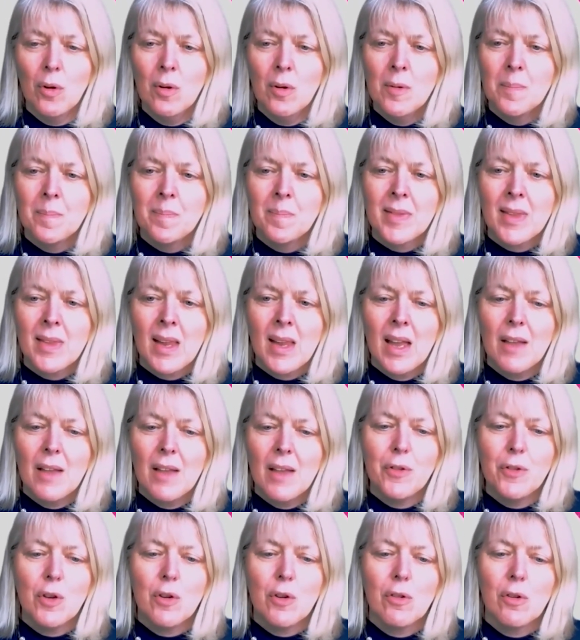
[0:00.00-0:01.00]
If you're
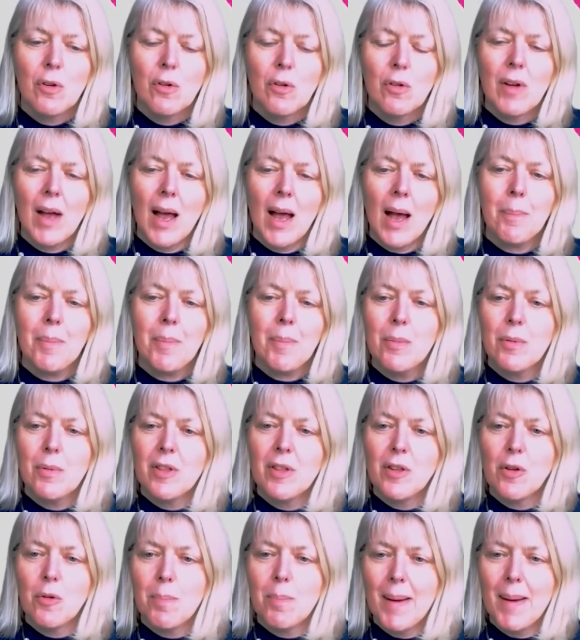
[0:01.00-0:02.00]
happy with your
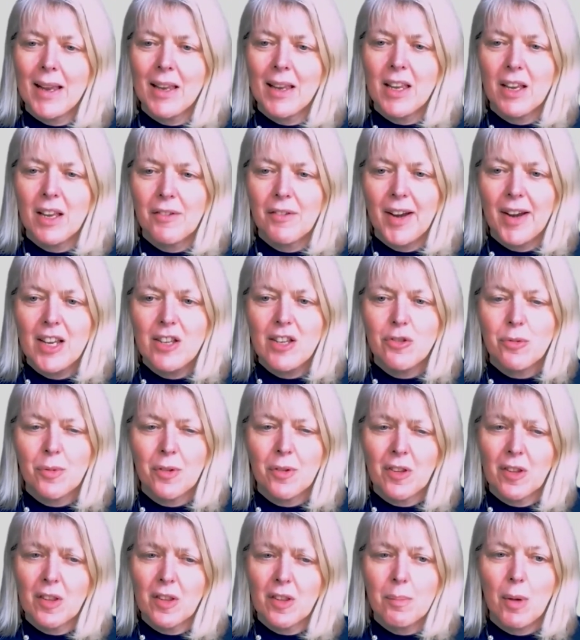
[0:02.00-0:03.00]
banking arrangements at the
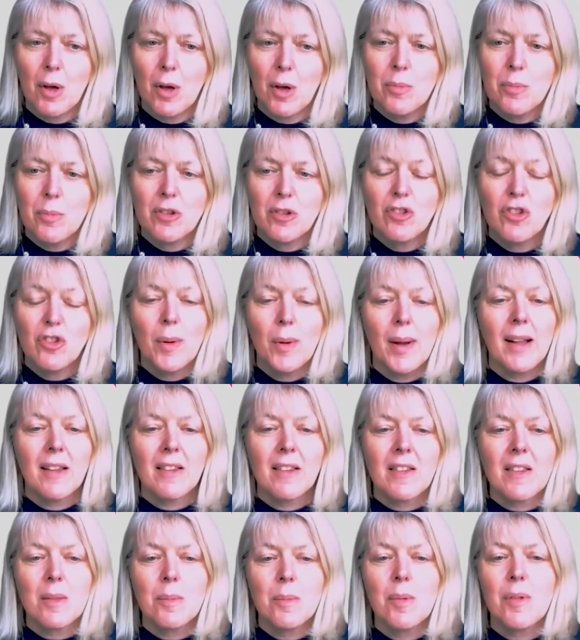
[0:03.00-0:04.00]
moment, do ask them if
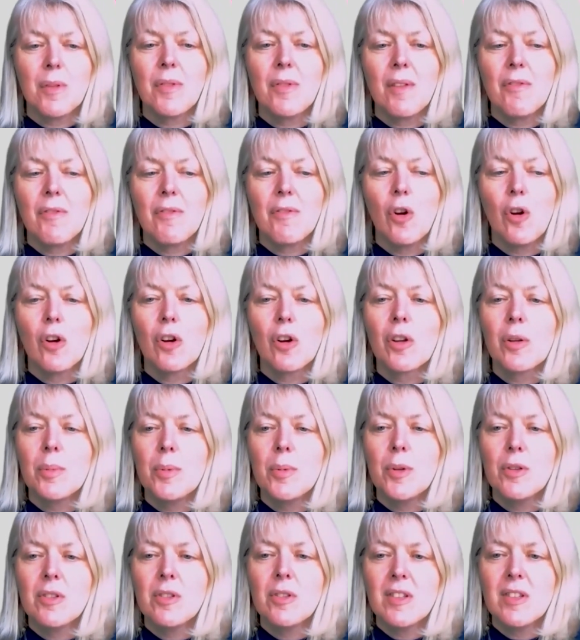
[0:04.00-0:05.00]
they've got a community
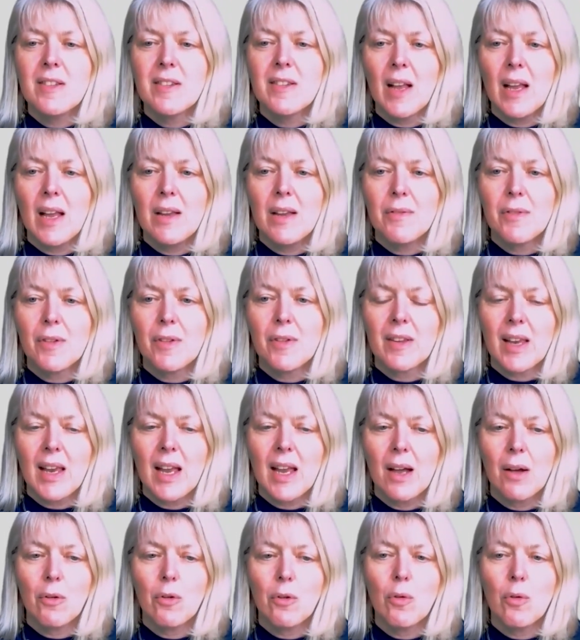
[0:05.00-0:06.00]
savers account or
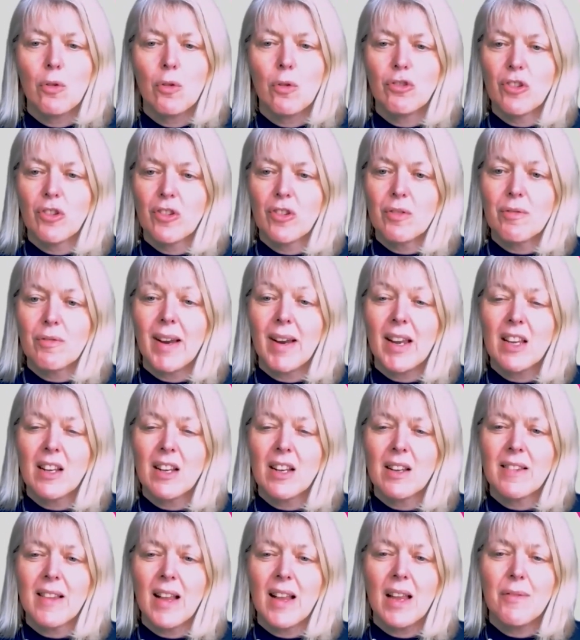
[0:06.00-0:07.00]
just a regular
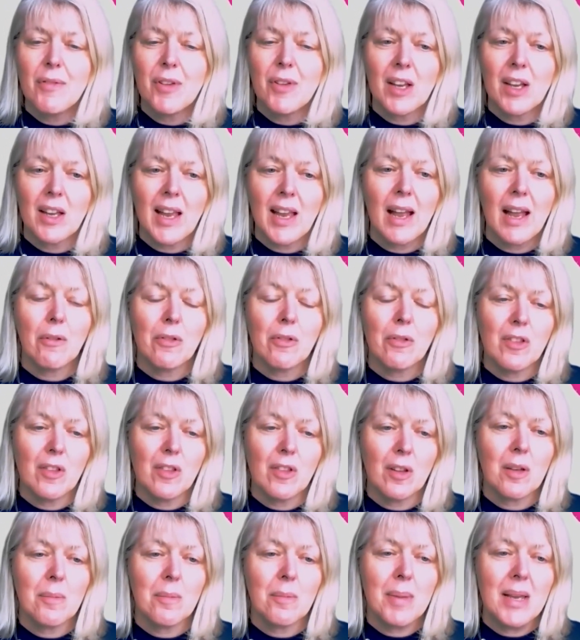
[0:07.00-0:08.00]
saving account that can be
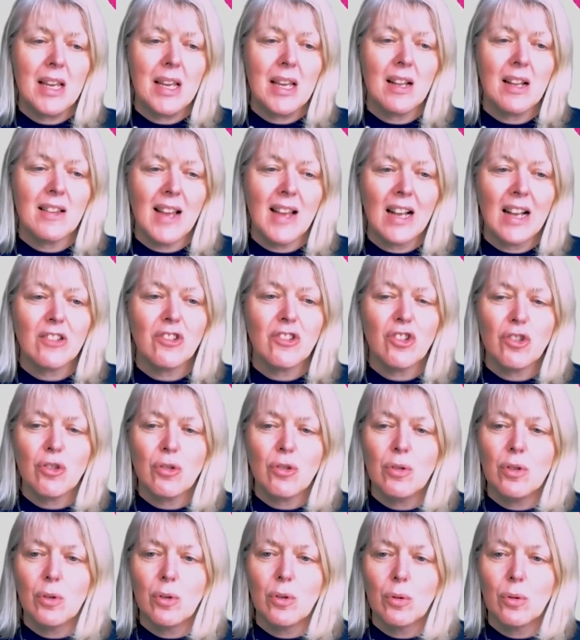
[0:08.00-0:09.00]
attached to yours.